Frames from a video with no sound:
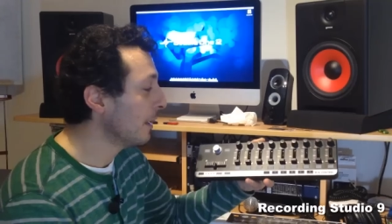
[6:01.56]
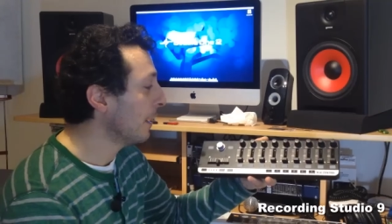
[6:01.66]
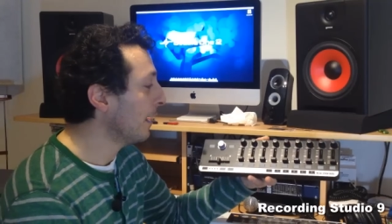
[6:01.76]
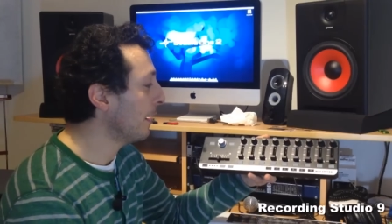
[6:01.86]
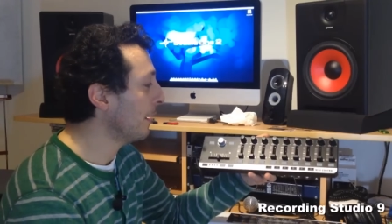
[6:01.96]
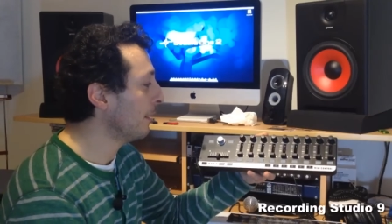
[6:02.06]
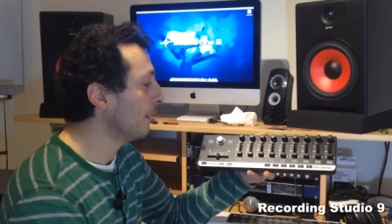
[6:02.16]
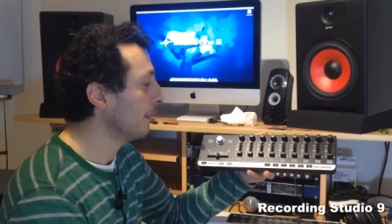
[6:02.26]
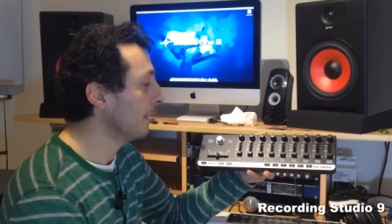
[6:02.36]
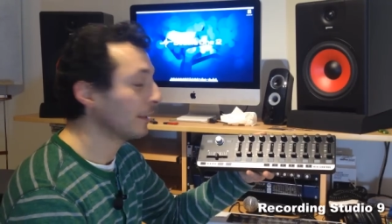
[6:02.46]

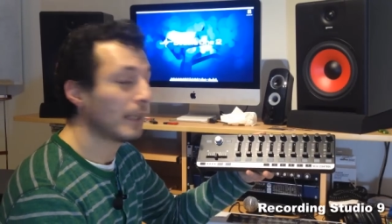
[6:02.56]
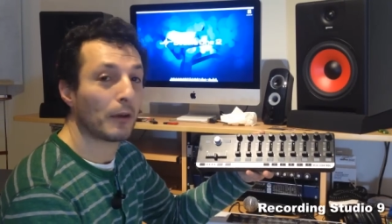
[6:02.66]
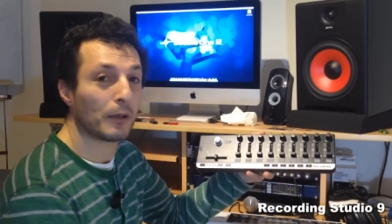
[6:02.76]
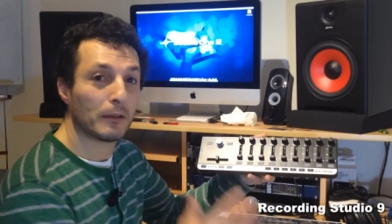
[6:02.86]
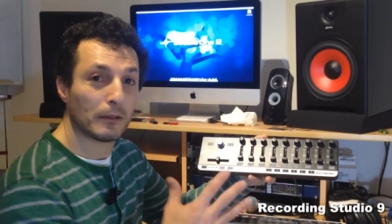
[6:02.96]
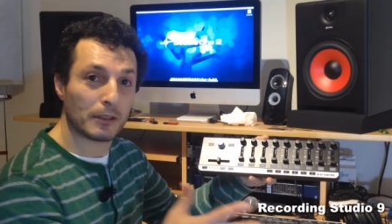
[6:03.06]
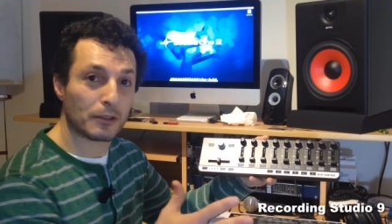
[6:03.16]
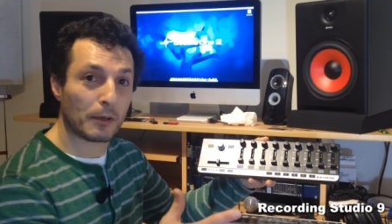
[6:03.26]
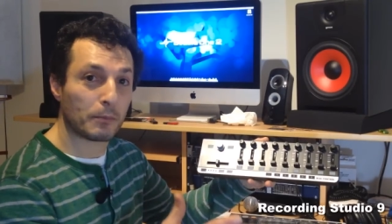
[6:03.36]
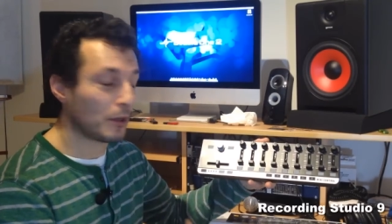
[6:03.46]
a link down in the
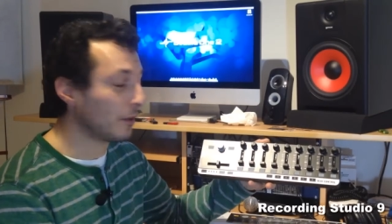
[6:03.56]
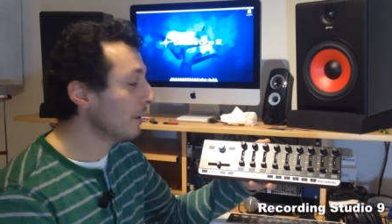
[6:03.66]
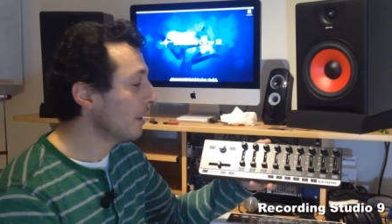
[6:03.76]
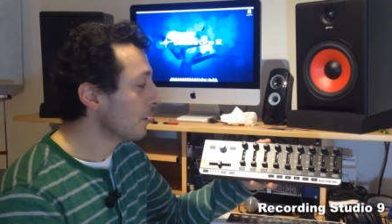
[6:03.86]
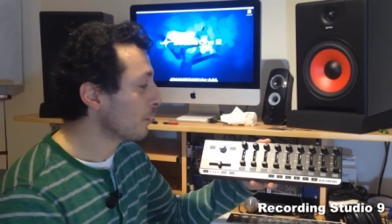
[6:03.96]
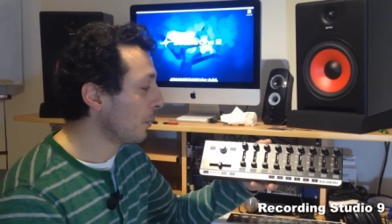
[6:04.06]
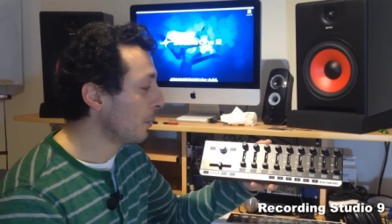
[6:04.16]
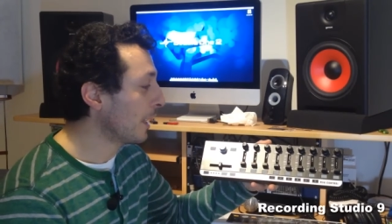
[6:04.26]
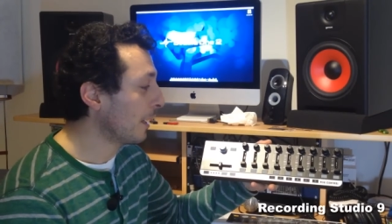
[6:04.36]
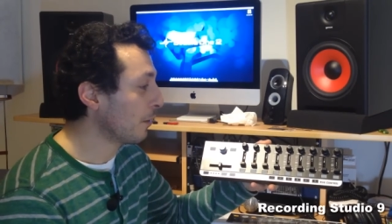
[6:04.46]
description, so
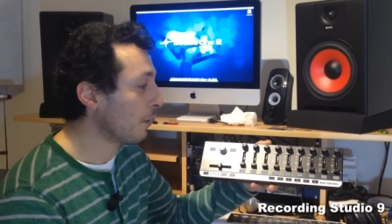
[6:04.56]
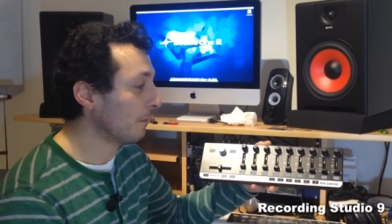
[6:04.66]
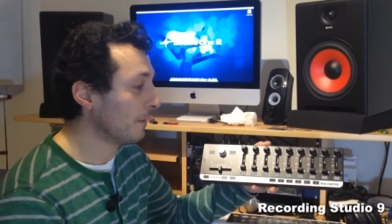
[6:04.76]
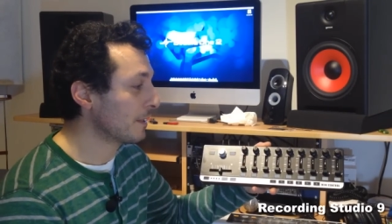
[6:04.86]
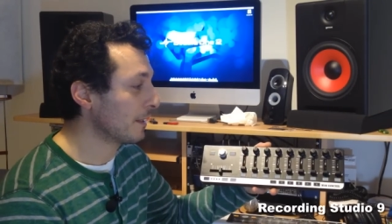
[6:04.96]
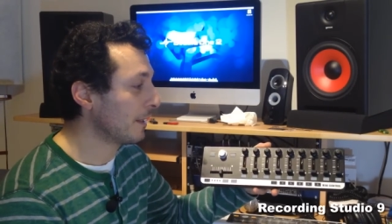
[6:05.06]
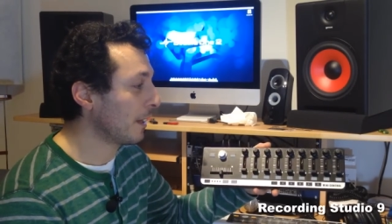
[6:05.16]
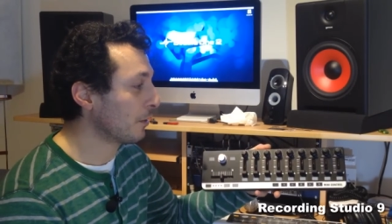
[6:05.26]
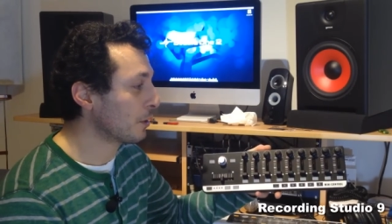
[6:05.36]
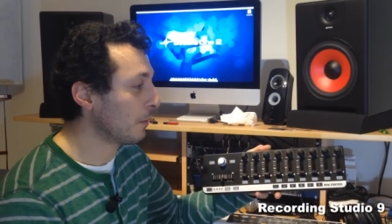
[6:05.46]
you can go and visit
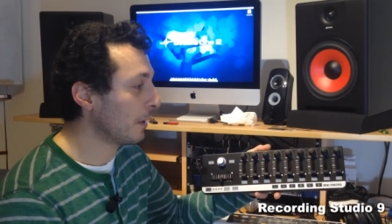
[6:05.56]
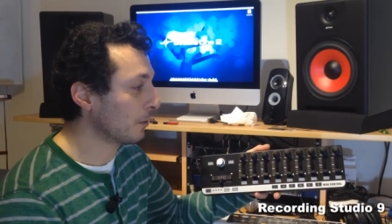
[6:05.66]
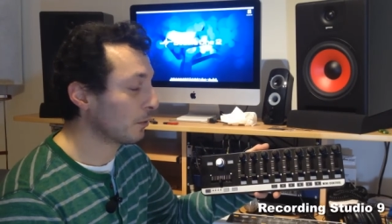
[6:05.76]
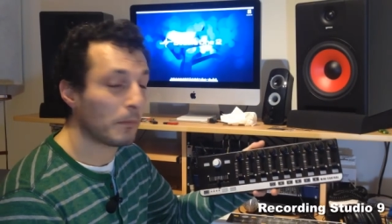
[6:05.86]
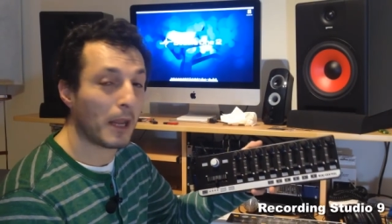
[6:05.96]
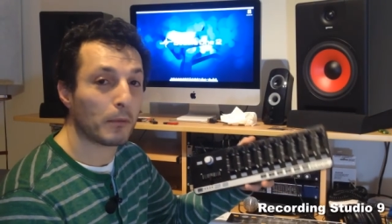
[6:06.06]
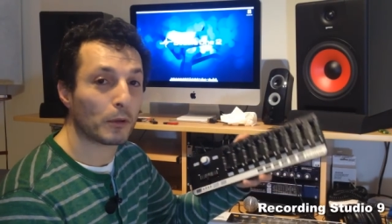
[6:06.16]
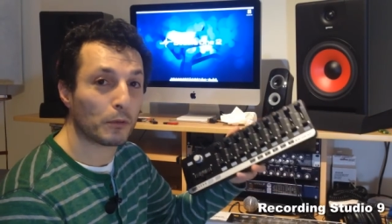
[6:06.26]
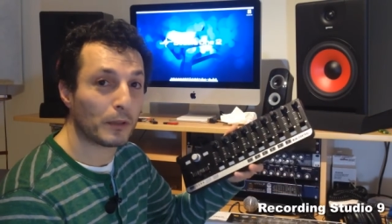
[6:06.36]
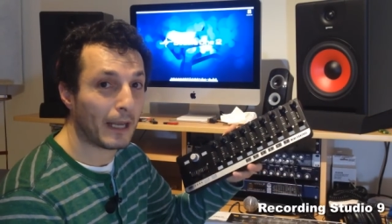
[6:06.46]
there as well to be able
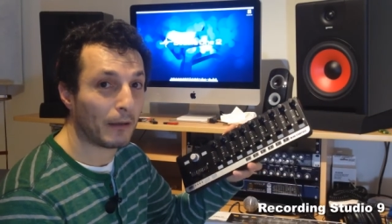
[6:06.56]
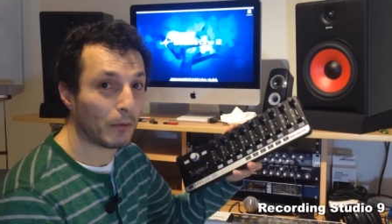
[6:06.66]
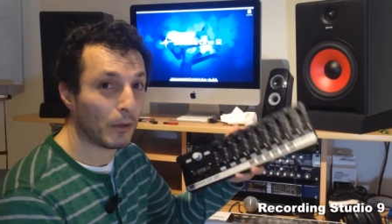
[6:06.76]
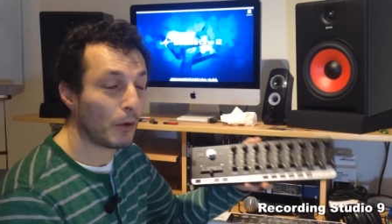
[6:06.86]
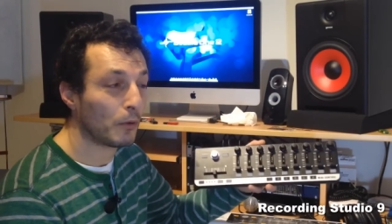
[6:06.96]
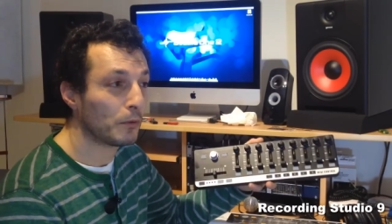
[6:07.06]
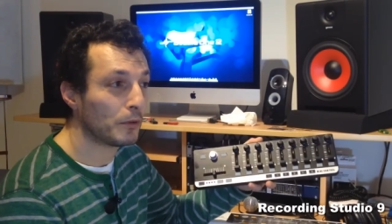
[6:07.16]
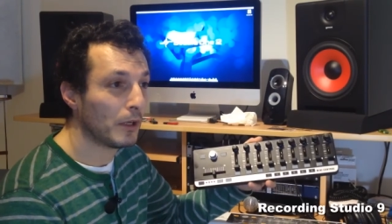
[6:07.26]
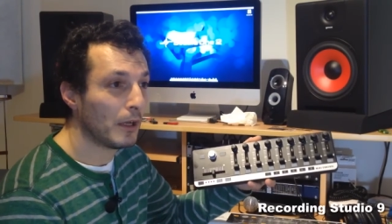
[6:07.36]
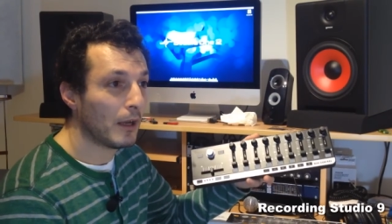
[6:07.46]
to
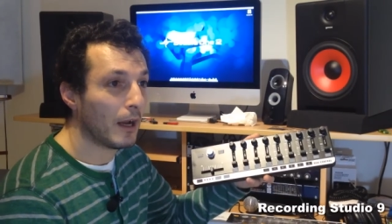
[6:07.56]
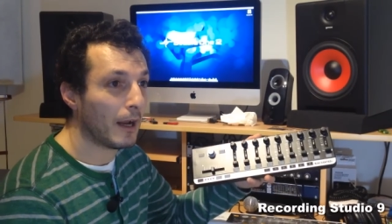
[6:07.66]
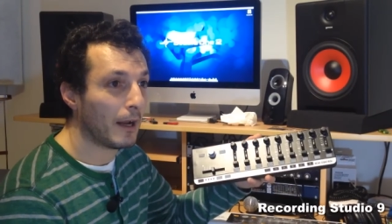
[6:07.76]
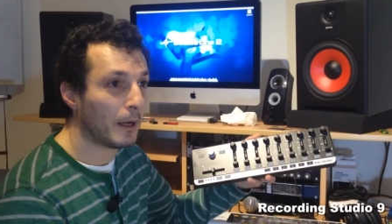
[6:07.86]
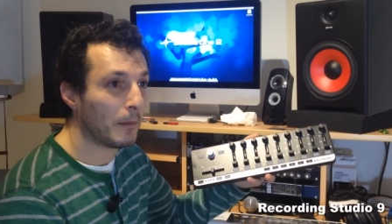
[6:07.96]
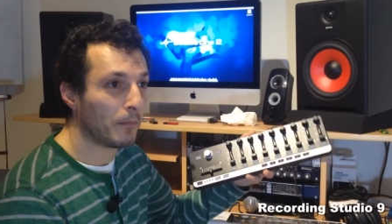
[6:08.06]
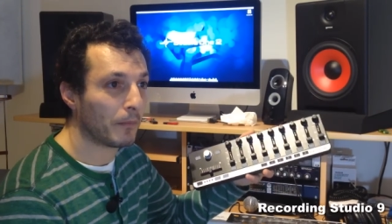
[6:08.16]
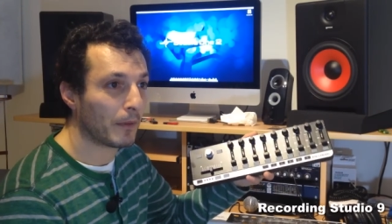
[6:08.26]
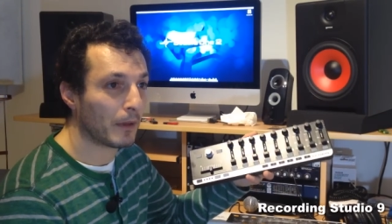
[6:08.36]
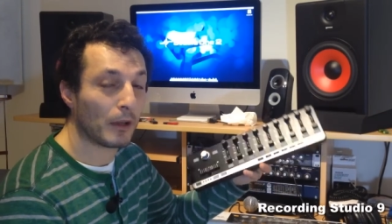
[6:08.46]
download
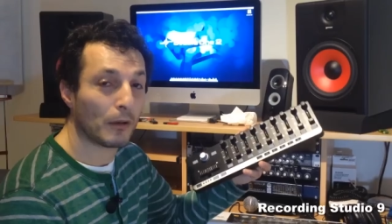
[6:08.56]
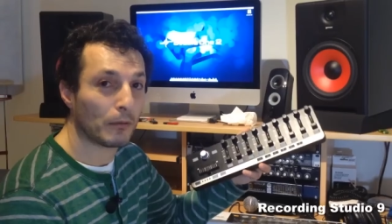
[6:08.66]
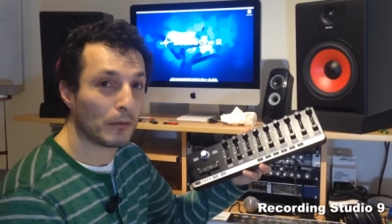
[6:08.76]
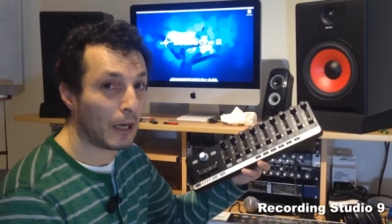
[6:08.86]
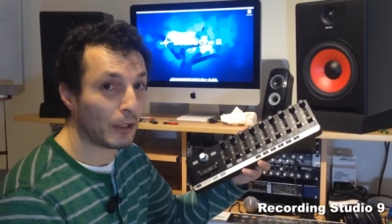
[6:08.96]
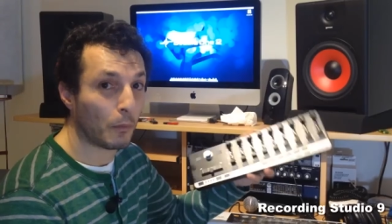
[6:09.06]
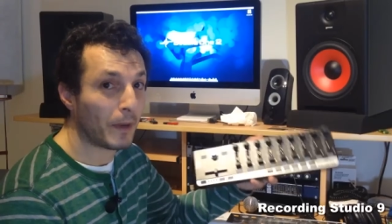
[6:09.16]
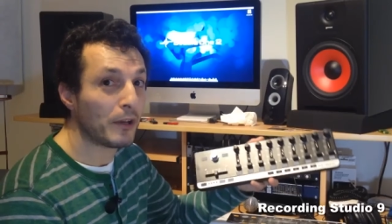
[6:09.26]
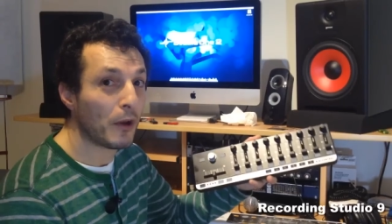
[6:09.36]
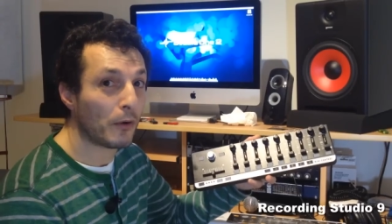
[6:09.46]
you know, either
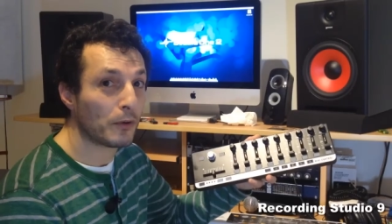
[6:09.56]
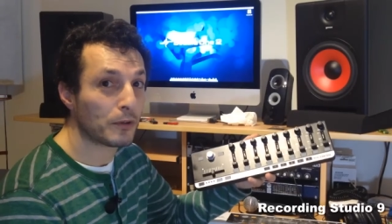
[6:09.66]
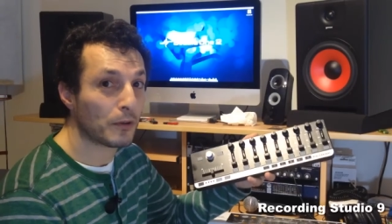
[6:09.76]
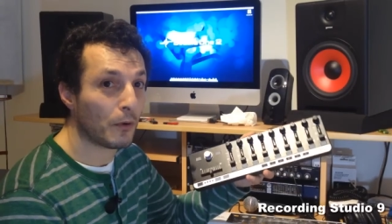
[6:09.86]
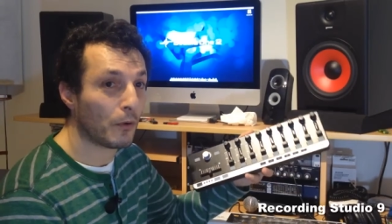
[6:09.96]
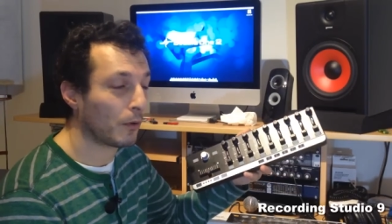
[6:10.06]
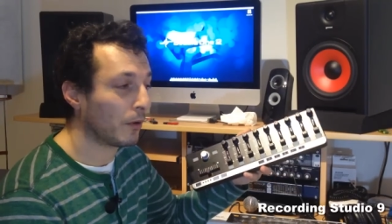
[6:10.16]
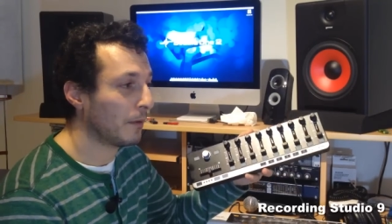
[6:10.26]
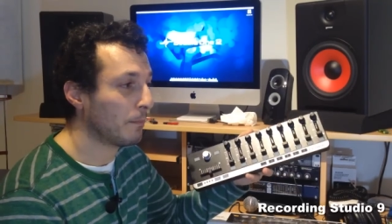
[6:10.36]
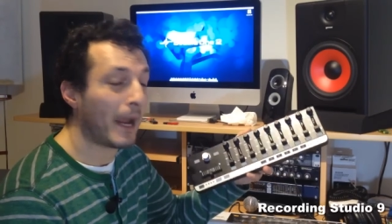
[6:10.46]
Windows or
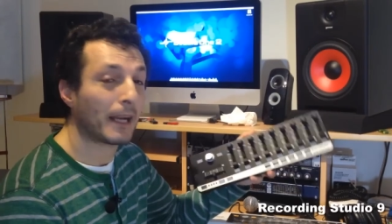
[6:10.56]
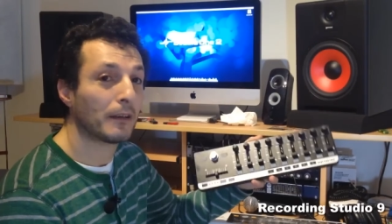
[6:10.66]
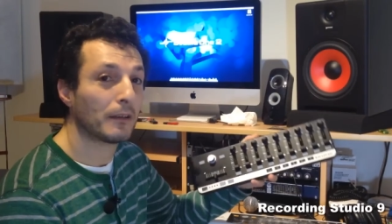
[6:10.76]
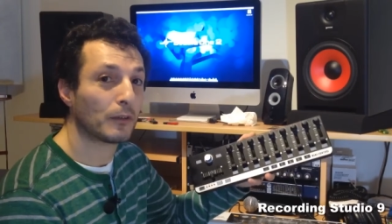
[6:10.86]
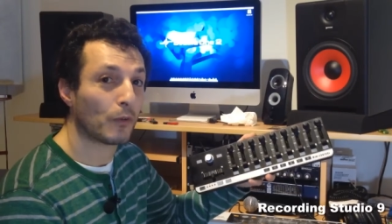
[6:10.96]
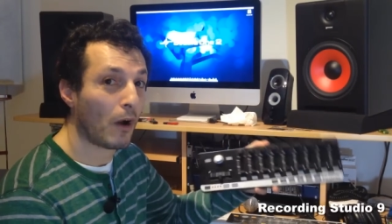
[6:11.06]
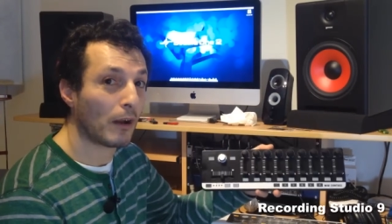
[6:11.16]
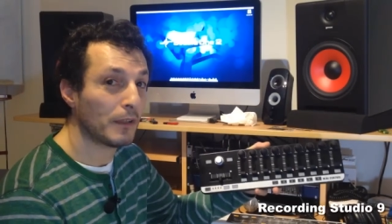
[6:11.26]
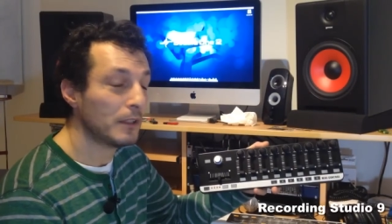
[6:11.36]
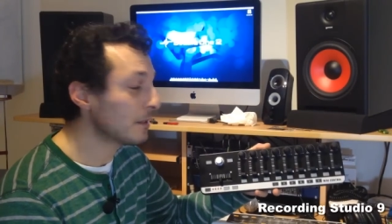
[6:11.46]
Mac
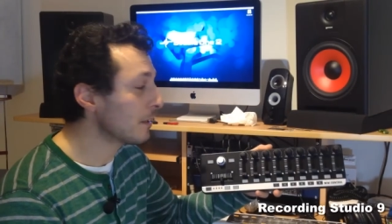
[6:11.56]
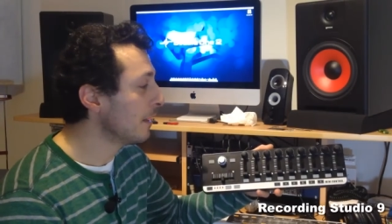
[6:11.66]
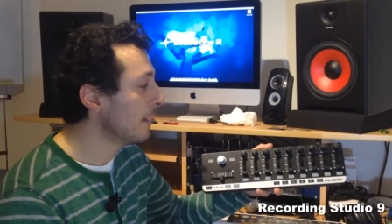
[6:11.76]
drivers.